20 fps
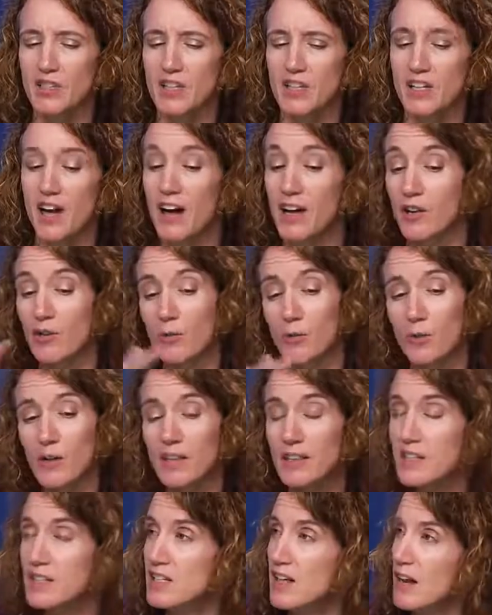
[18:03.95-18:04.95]
is, I can
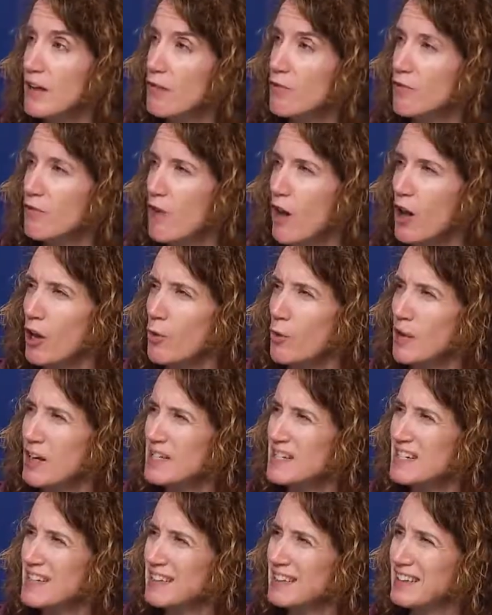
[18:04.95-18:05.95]
read this, I can follow it,
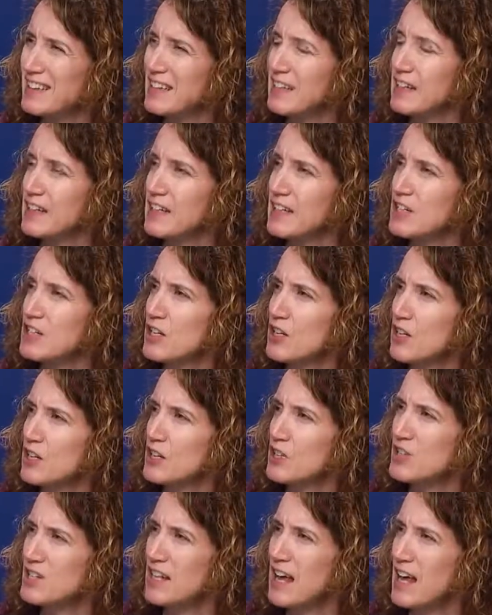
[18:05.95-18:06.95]
it's clean and easy to
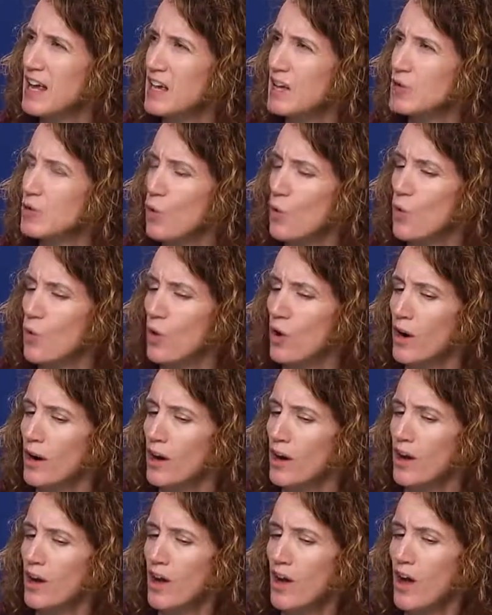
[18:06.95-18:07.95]
understand,
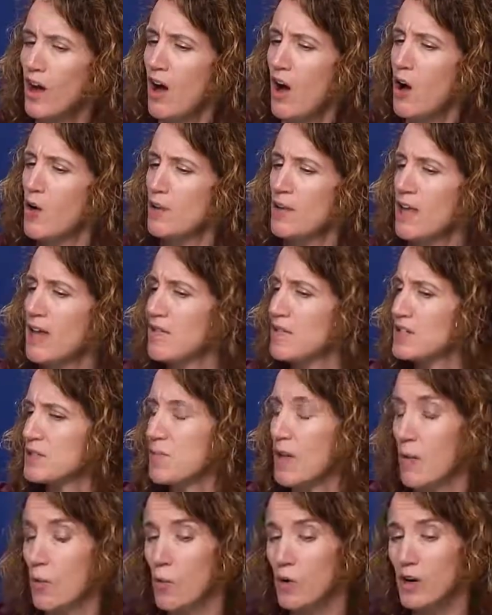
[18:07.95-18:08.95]
or, okay, this
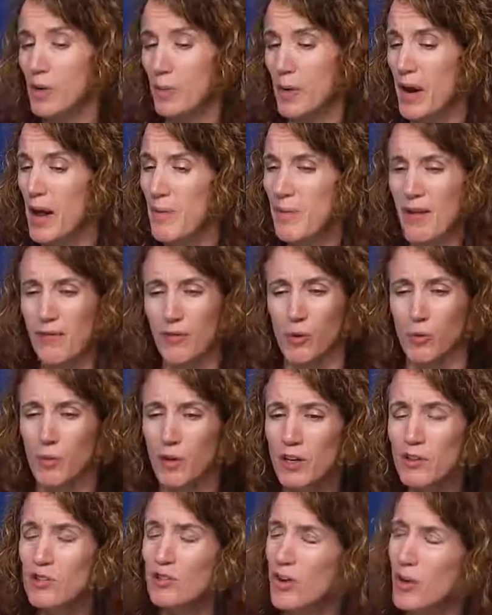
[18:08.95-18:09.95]
may work, but I'm having
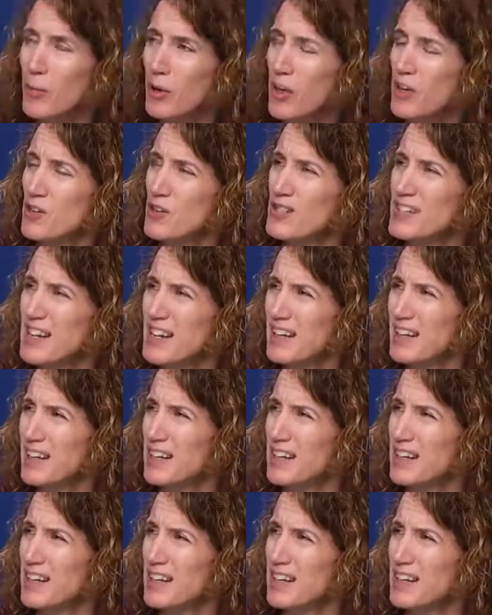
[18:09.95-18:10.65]
real trouble understanding it.